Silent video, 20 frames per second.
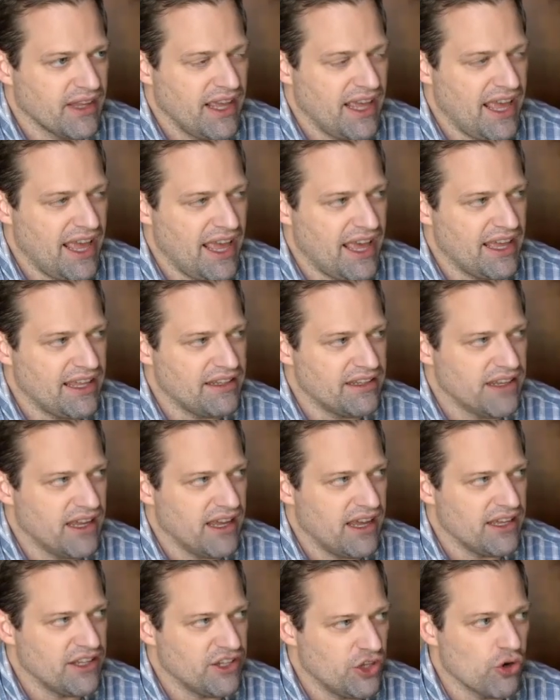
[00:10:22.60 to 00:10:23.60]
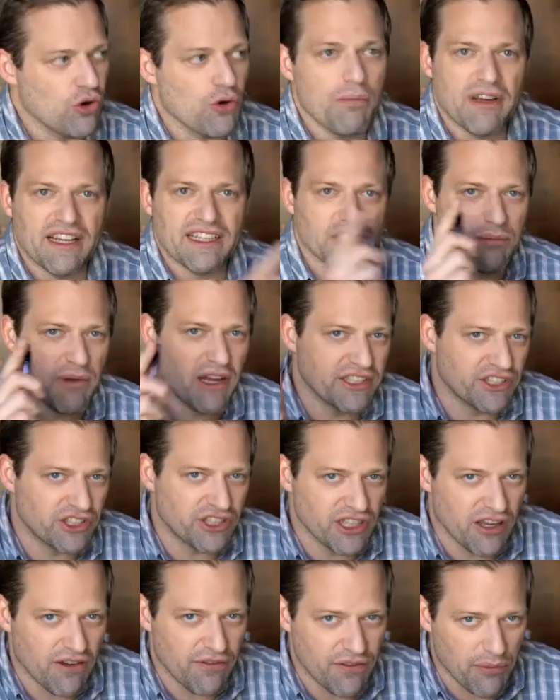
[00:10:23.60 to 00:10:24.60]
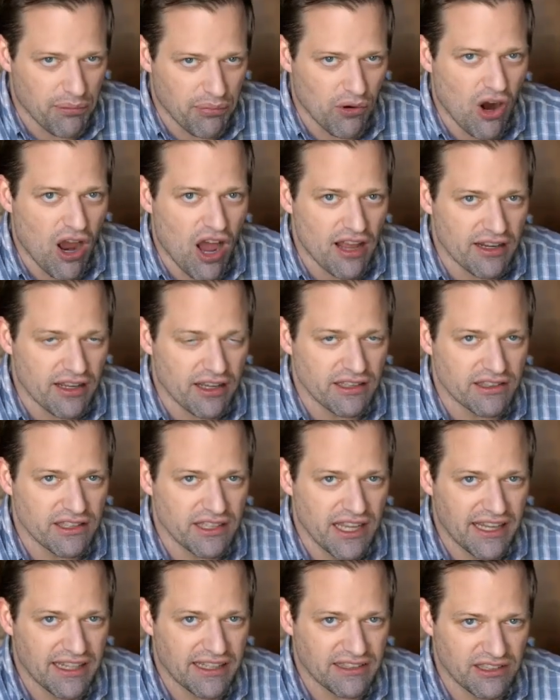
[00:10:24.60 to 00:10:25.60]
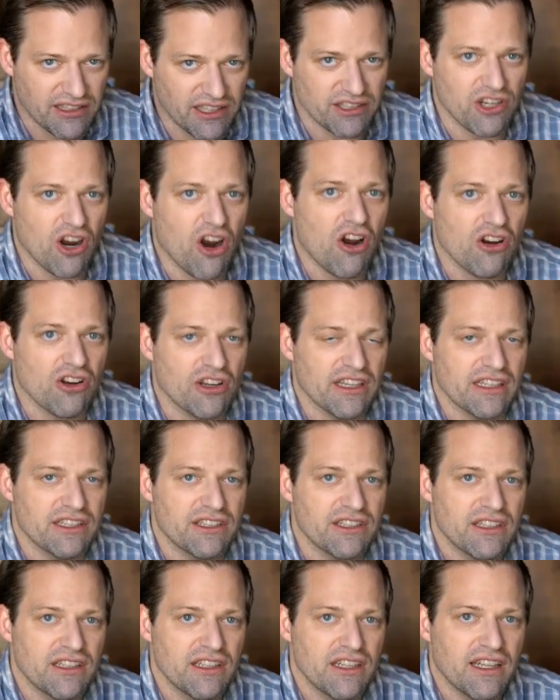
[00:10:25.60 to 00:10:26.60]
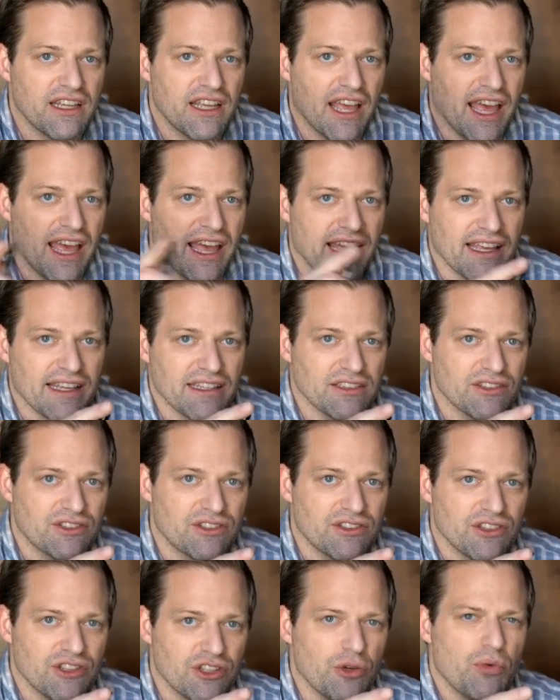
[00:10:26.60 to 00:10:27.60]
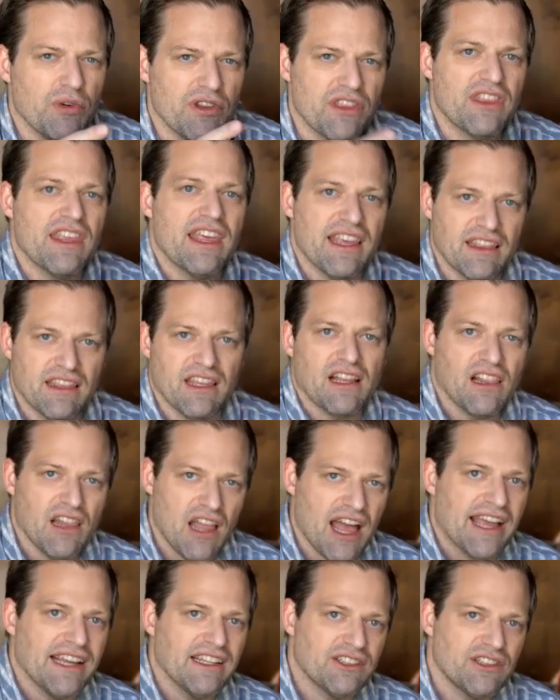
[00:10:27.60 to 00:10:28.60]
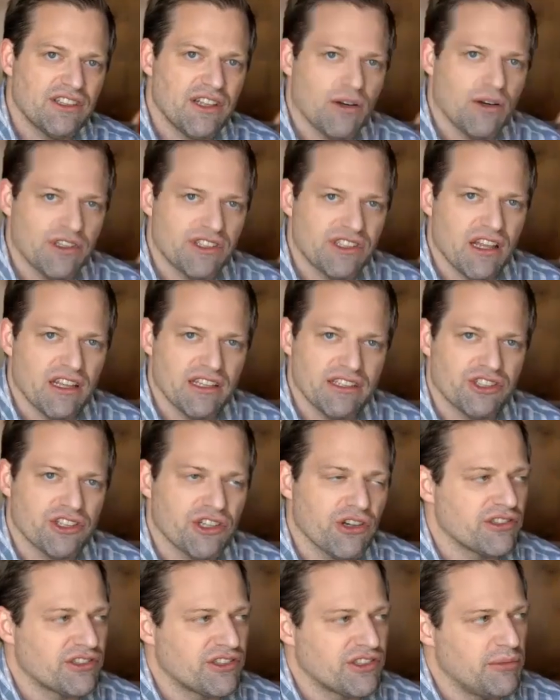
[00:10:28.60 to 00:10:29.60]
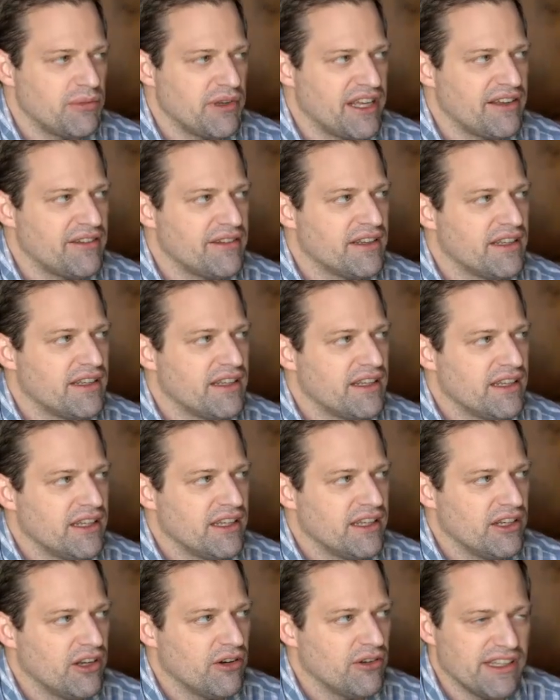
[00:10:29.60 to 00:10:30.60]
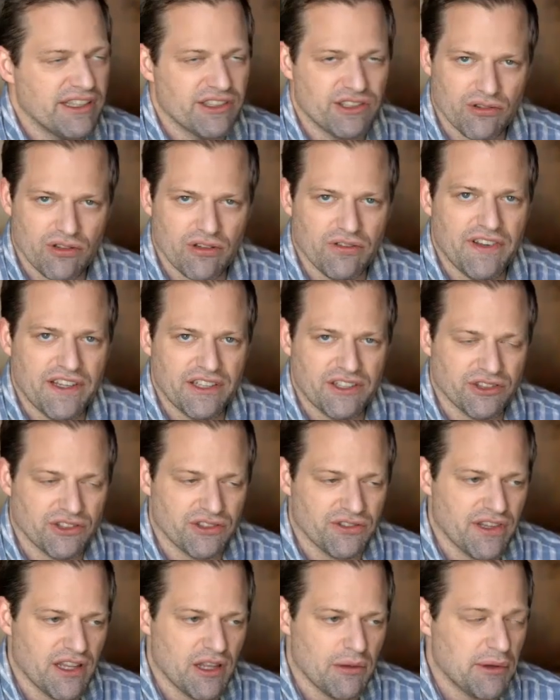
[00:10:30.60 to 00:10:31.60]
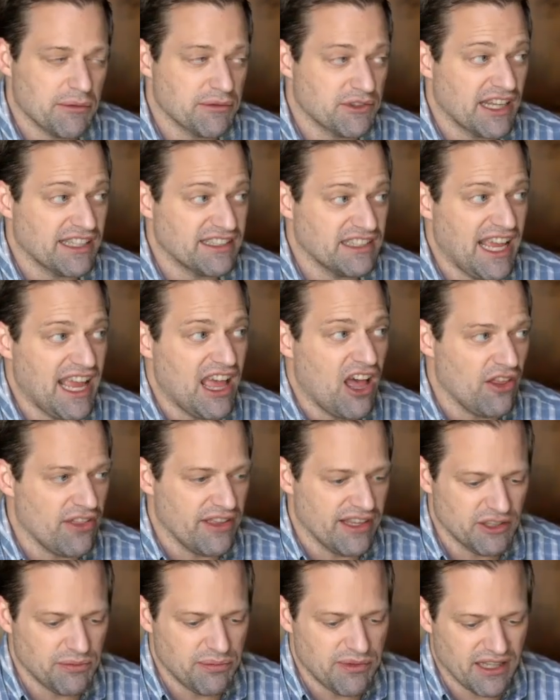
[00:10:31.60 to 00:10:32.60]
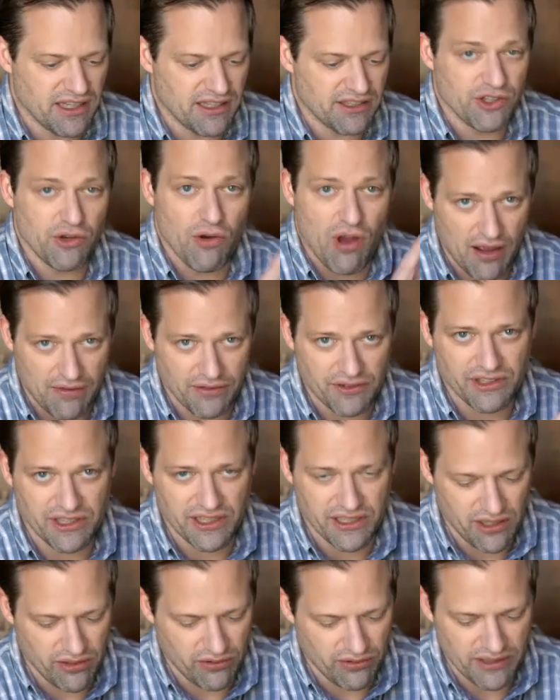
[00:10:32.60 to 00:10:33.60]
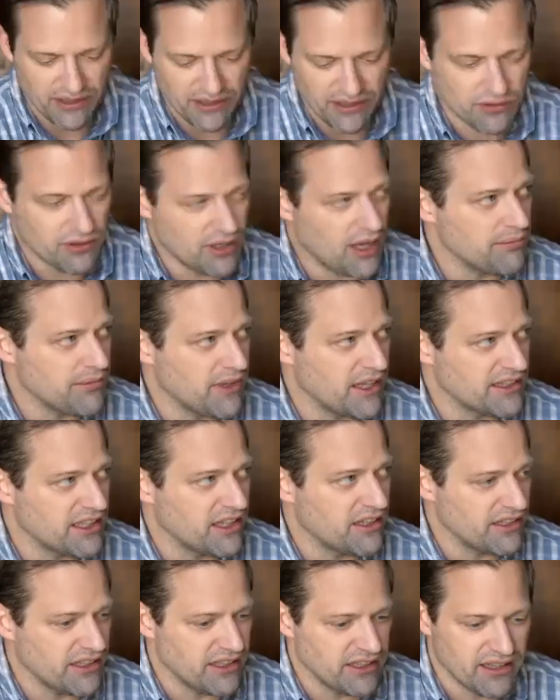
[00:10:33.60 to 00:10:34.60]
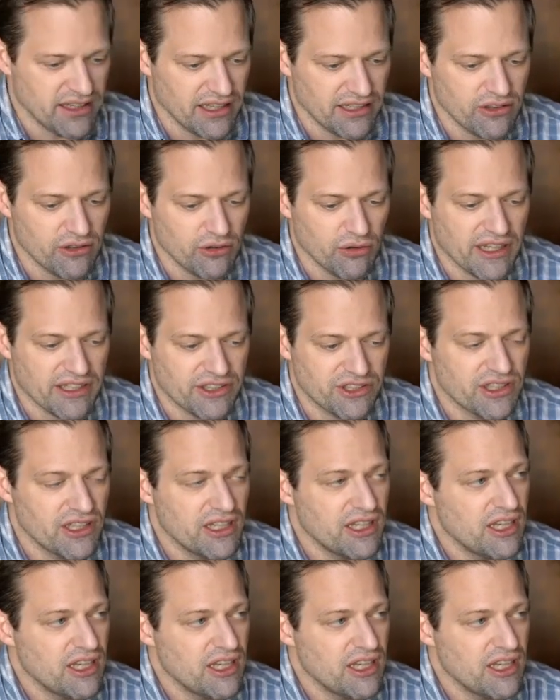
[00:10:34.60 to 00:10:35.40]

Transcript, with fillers: and uh, you're as much of the product and as the target as you would think the clients that we sell insurance to be you know, and these are the features of LMMs. I say all this because you obviously know this. I'm not telling you anything new, Rich.